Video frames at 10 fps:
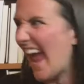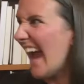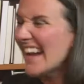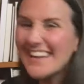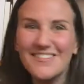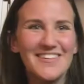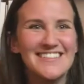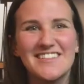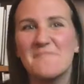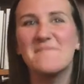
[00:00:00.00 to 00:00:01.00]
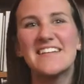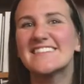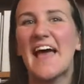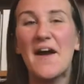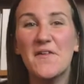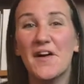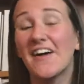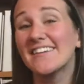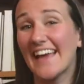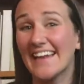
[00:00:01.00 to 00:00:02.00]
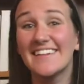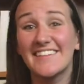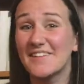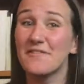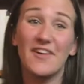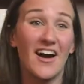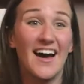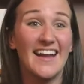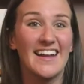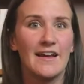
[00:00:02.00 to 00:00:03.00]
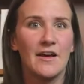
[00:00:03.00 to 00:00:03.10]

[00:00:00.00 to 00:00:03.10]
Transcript: anyone to miss out on getting to know God